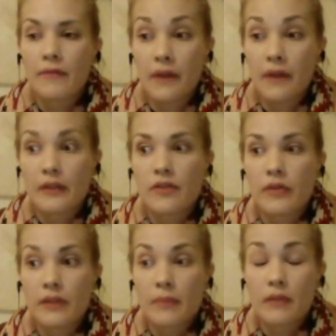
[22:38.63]
factor
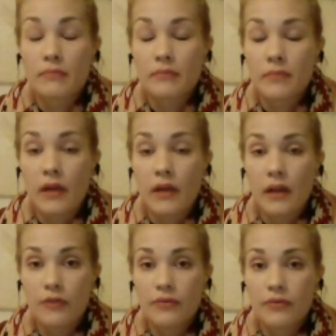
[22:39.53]
in my
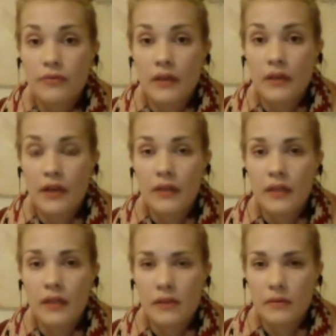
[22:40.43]
life, and I
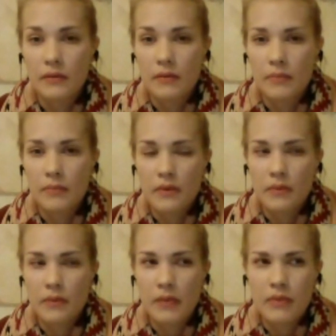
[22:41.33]
think it's a
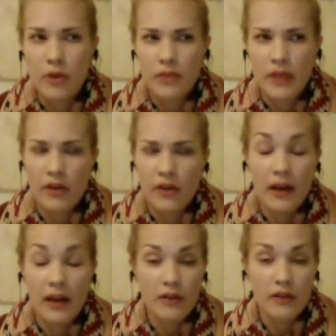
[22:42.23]
big motivator. And
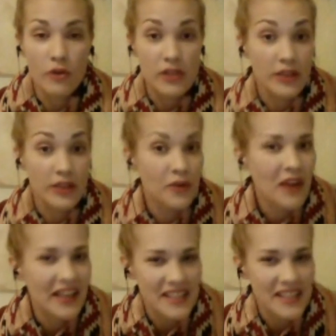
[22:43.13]
of course I don't
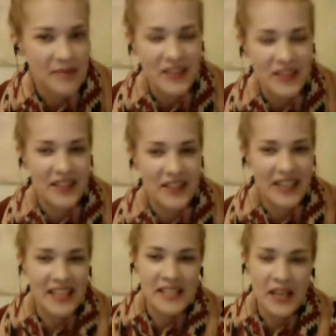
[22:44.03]
like it, because I think
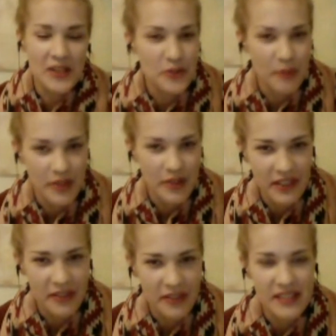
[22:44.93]
it's not a good
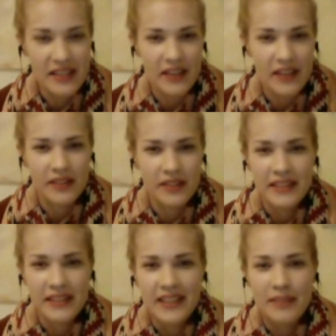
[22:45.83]
motivator. It's not a
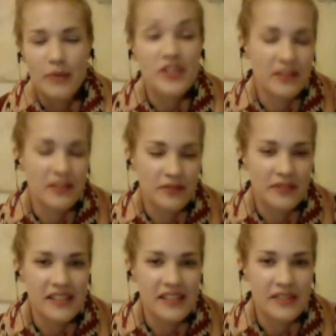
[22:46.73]
positive.
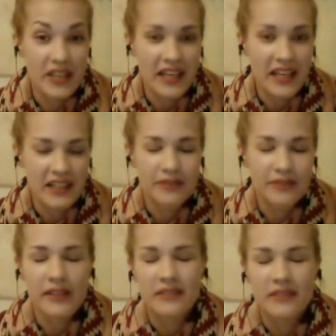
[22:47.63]
It's very negative,
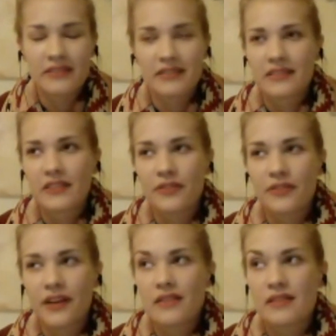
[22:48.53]
in
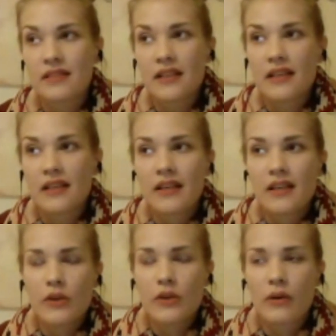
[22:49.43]
fact.
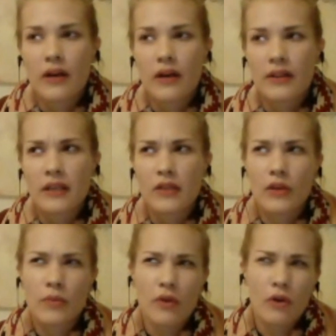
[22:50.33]
So I think
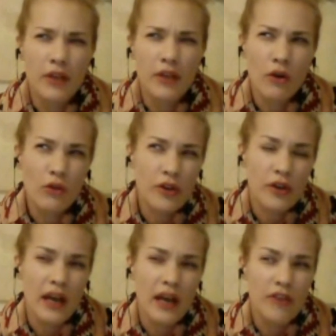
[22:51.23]
the older
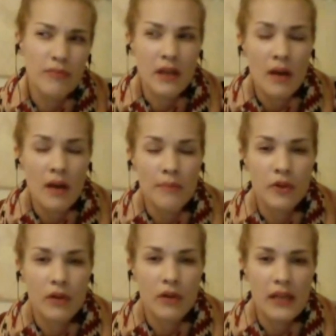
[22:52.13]
I have become,
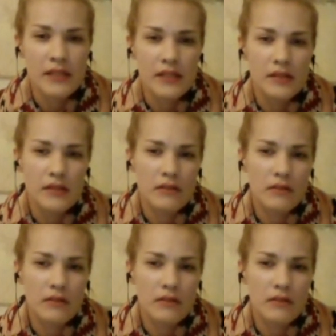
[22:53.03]
the less